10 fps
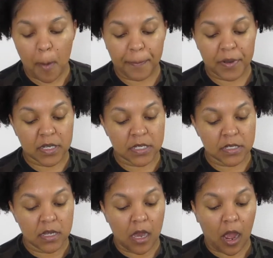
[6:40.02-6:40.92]
But
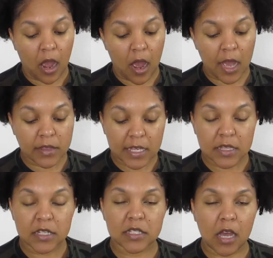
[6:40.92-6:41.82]
I like
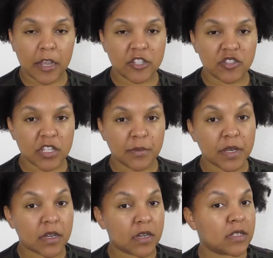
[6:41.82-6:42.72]
that it's hydrating
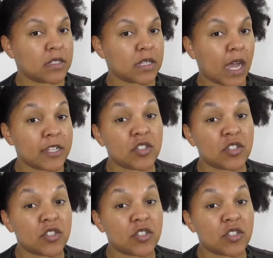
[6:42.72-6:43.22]
because I